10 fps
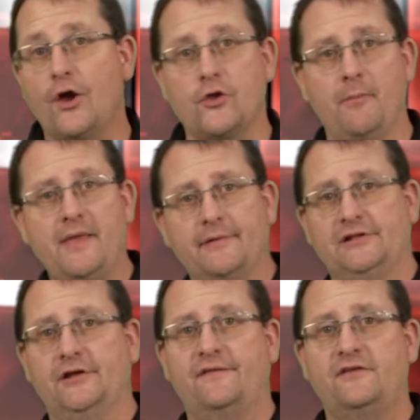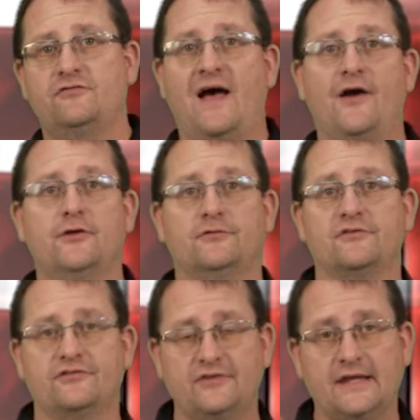You'll be able to look at these values
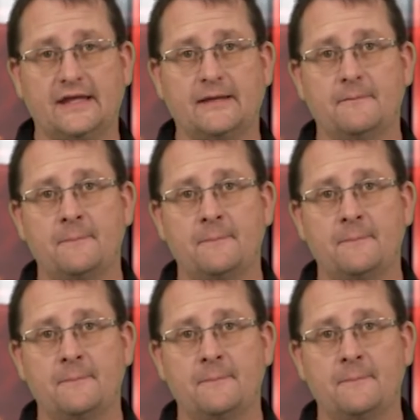and see.